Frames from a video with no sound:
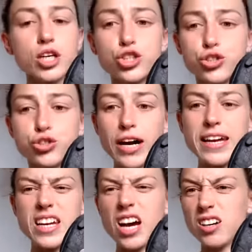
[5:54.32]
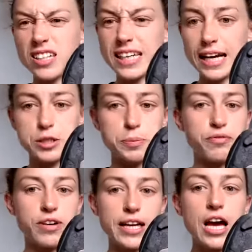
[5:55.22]
trainer attachment
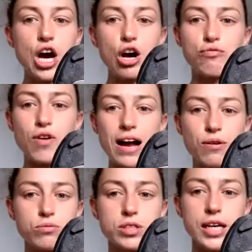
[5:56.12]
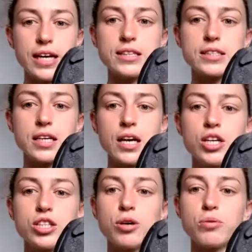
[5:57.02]
really around it,
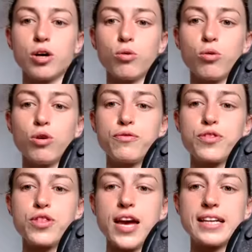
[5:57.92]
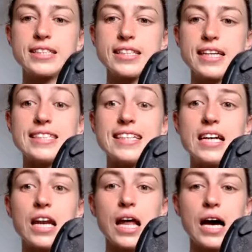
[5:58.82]
so that all of this is
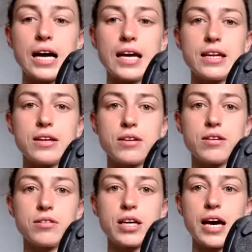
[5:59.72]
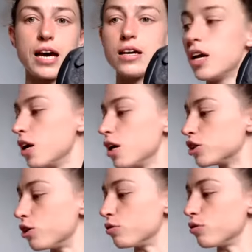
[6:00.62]
in line. Okay,
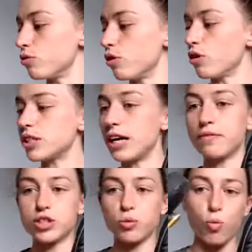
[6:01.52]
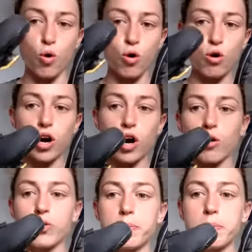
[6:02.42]
so you're not having to walk on the